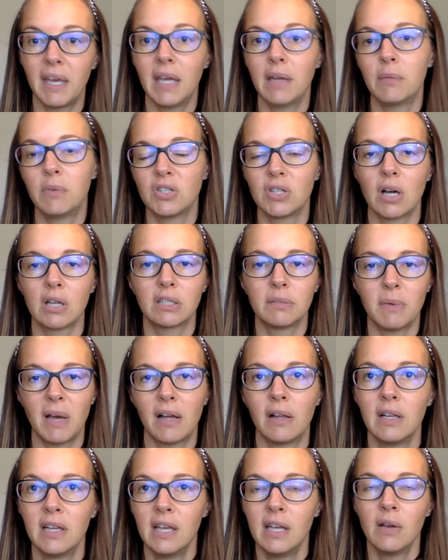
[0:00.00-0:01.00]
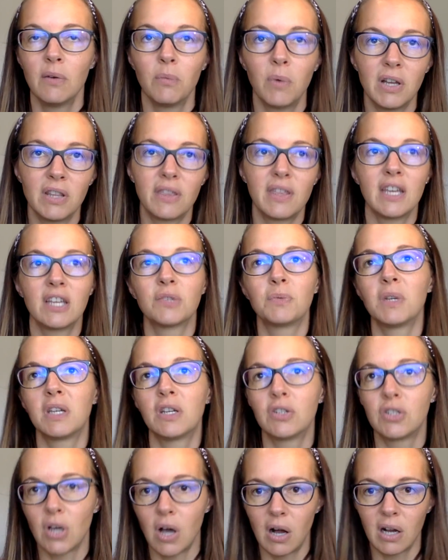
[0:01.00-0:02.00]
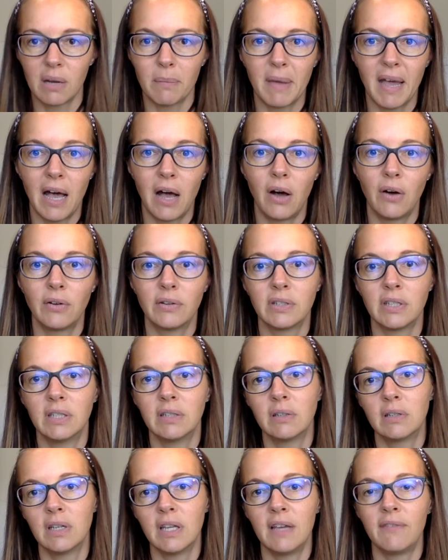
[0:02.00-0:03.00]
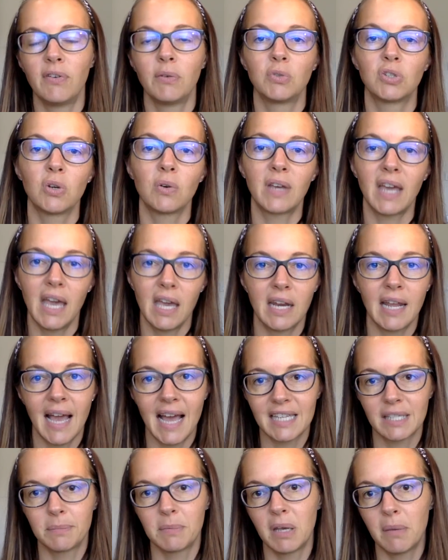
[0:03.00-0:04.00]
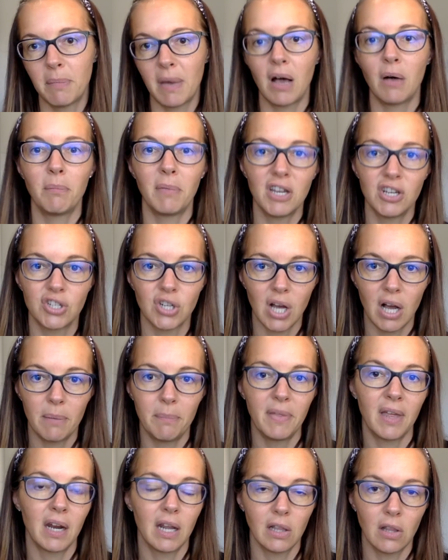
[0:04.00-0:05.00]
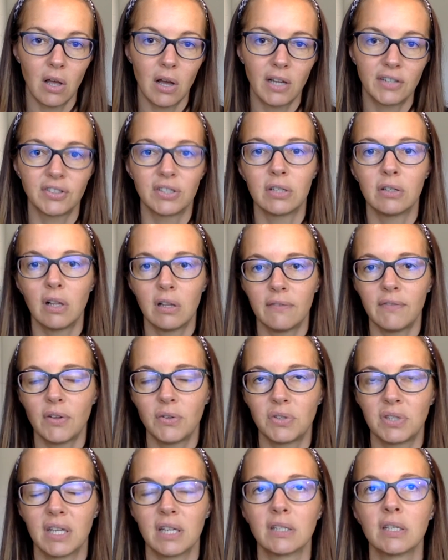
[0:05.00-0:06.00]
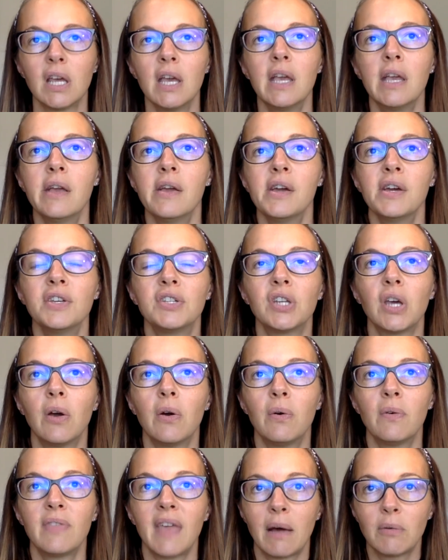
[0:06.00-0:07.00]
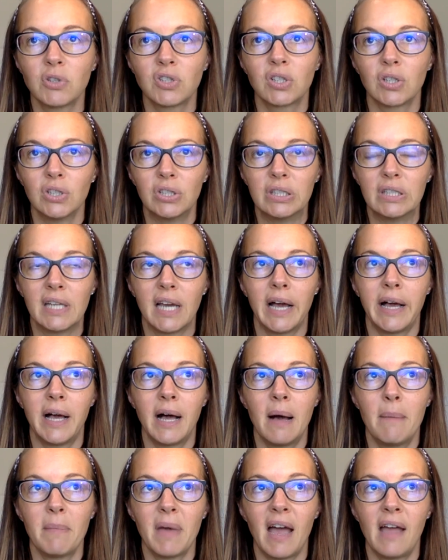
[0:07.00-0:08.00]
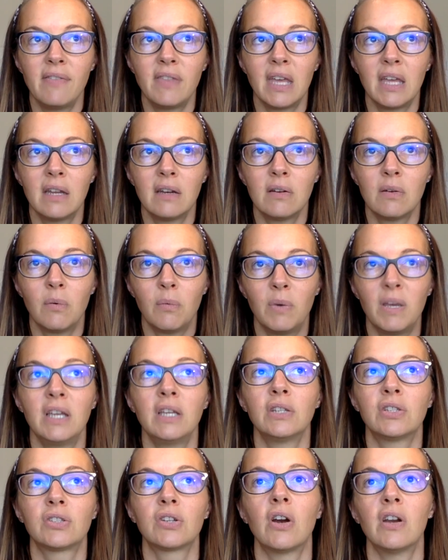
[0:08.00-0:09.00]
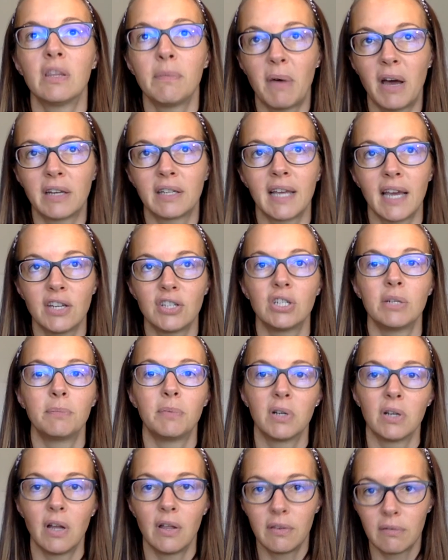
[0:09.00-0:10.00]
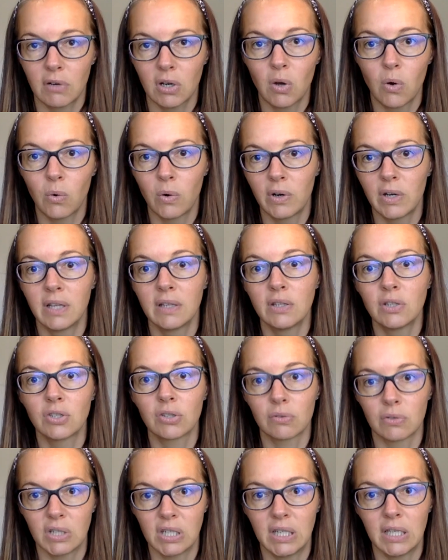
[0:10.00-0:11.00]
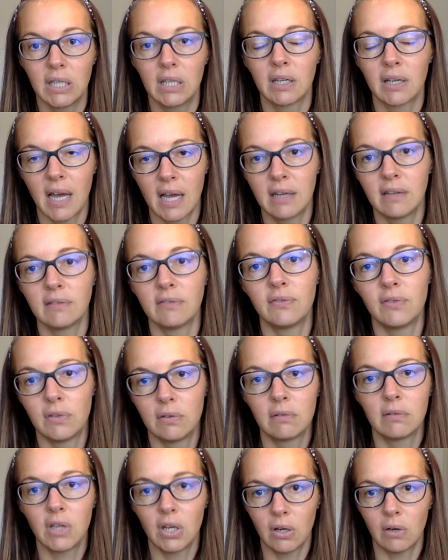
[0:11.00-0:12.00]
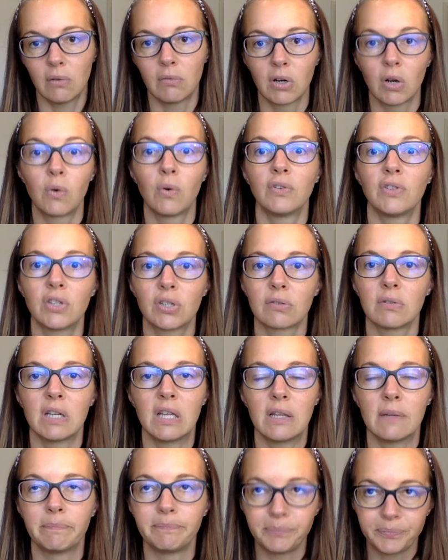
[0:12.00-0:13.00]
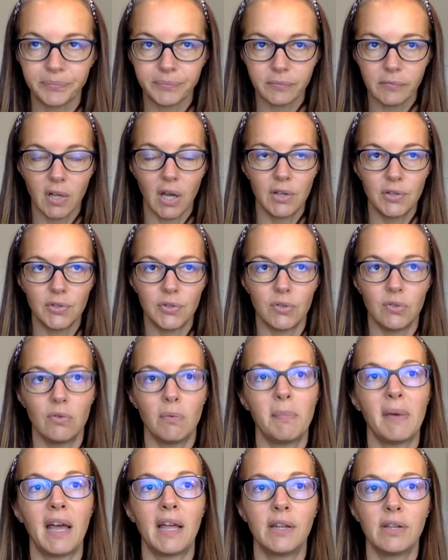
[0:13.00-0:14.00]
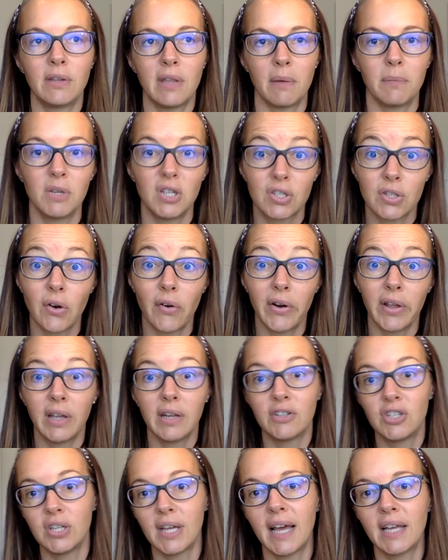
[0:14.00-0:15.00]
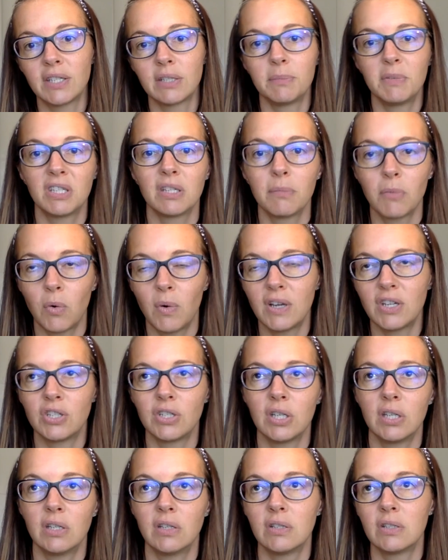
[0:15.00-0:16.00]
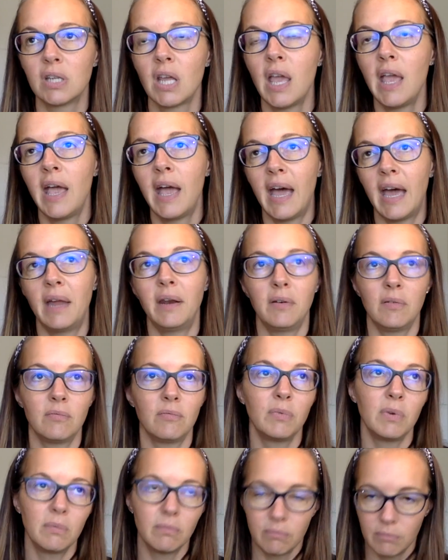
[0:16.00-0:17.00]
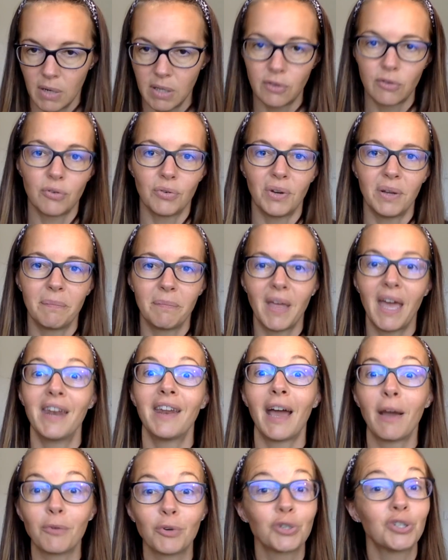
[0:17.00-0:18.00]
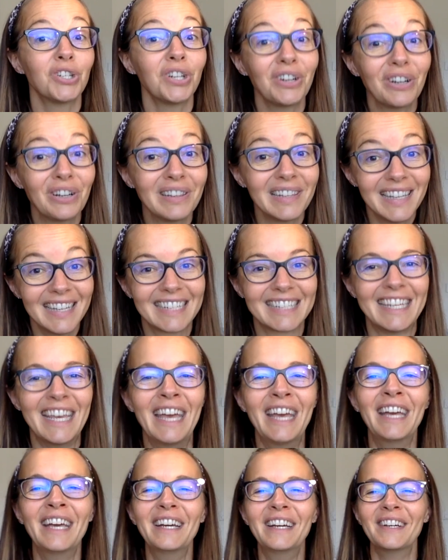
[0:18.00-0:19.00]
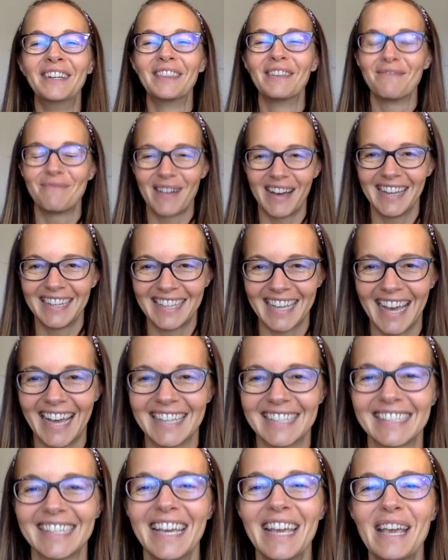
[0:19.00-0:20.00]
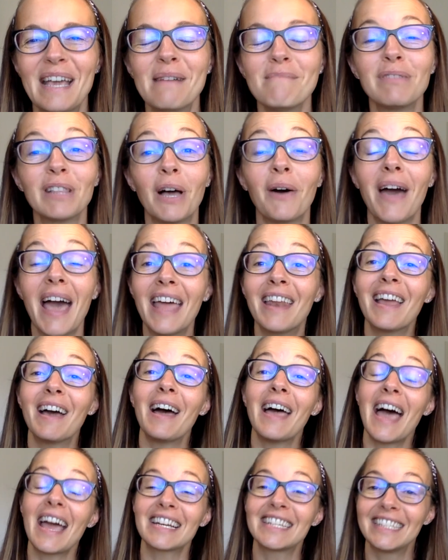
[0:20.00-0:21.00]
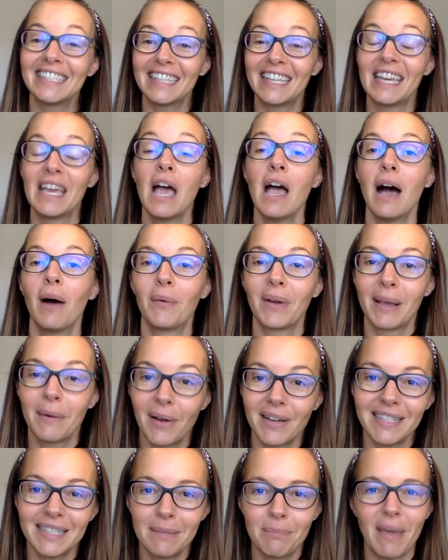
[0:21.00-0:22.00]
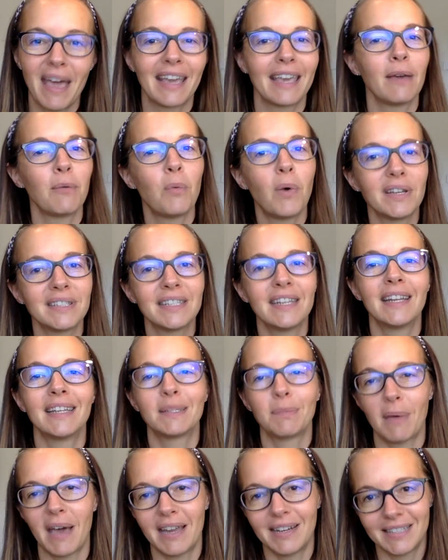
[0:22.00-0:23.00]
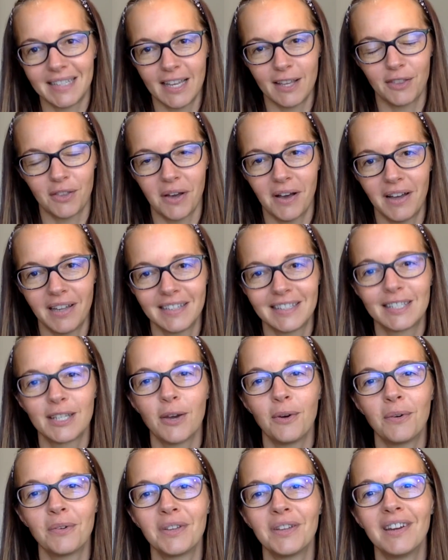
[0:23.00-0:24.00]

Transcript: and we talked about what things we could talk about and if it was okay to ask me about my job that I lost and all of those things. So that was good. And then we started the podcast. She put on the screen, kind of, record the screen on Zoom, and then we started. She asked me some questions and went through it. And I will share a link to the podcast below. And actually, when I watched it back, it wasn't as bad as I thought. So,